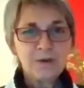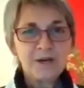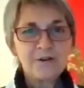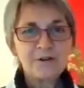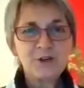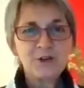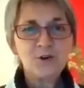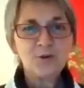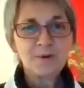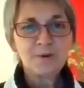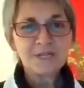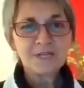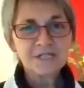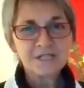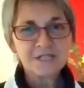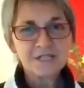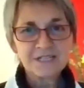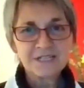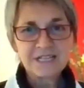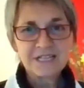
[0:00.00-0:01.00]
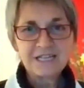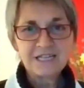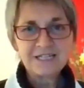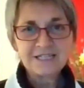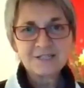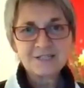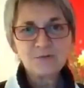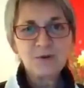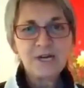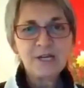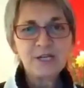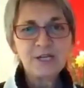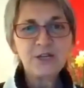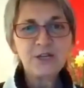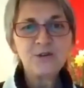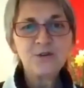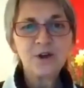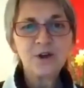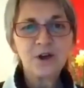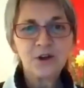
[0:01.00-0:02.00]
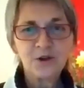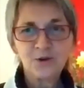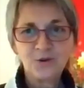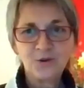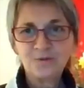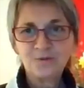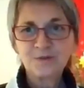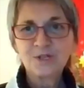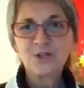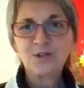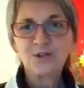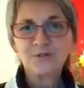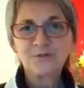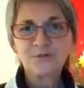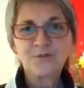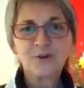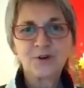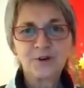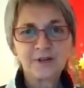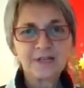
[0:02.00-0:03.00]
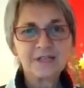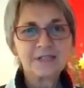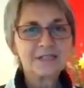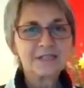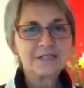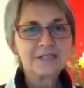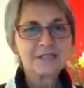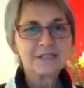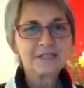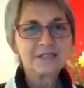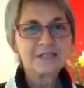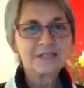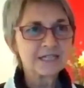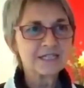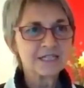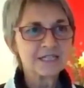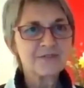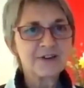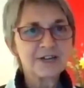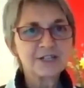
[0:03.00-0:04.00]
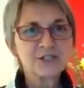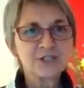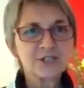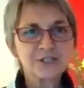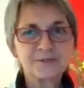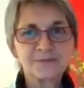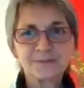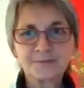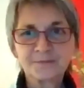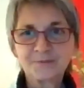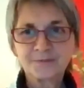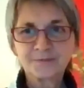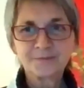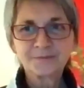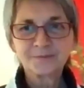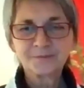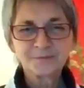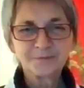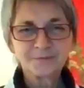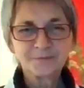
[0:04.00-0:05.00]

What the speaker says: Where are your mustard seeds? Where do you go to look for satisfaction?